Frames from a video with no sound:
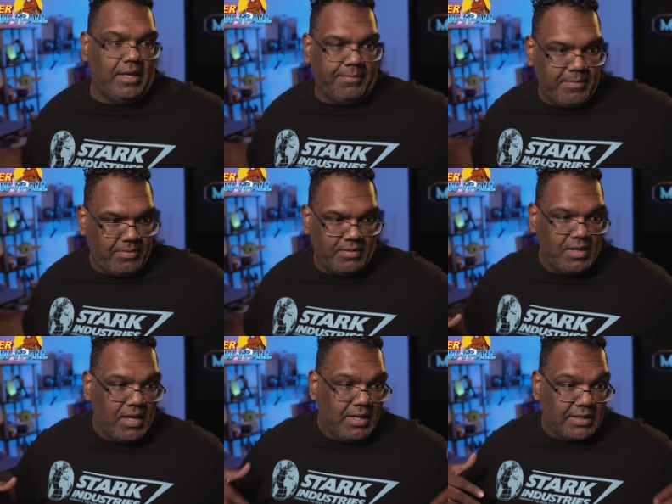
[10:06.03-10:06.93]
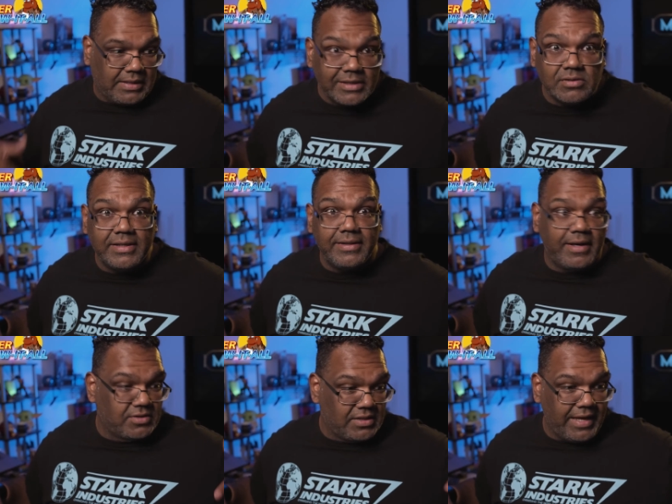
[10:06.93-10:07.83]
Like people have, clearly
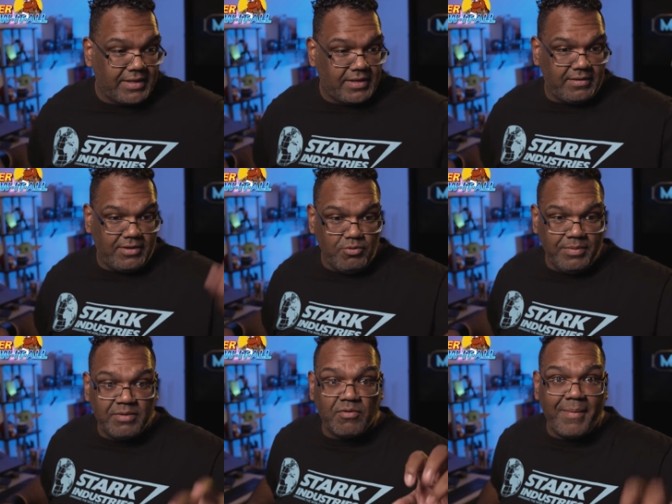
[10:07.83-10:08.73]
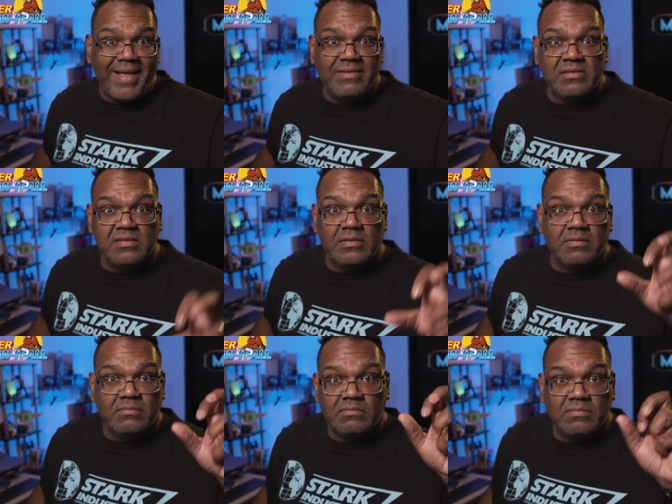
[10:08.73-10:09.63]
there's like human remains
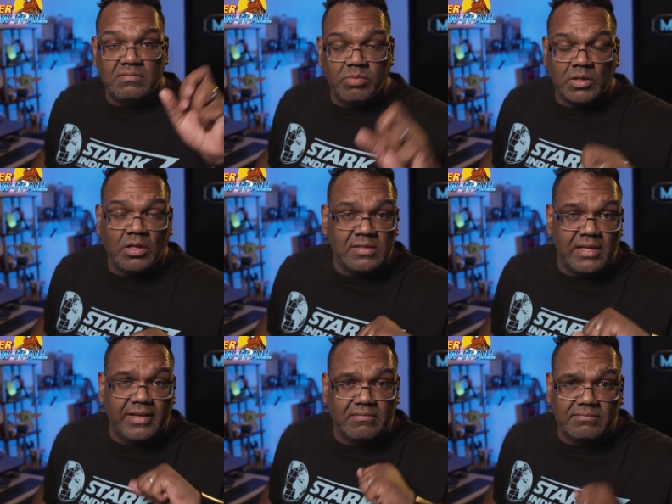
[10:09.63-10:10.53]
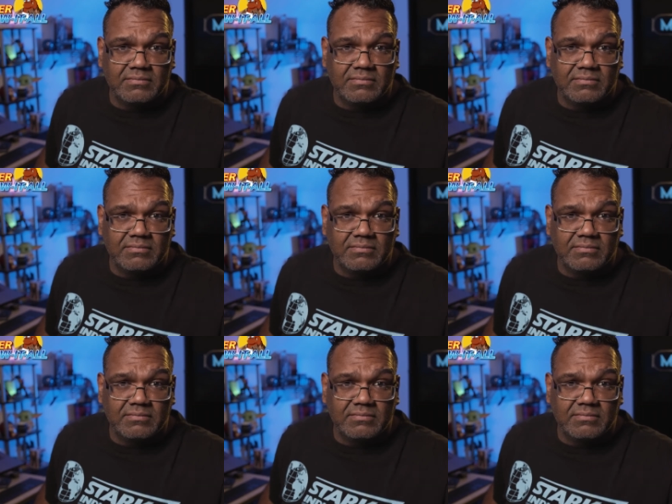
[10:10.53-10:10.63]
and what looks like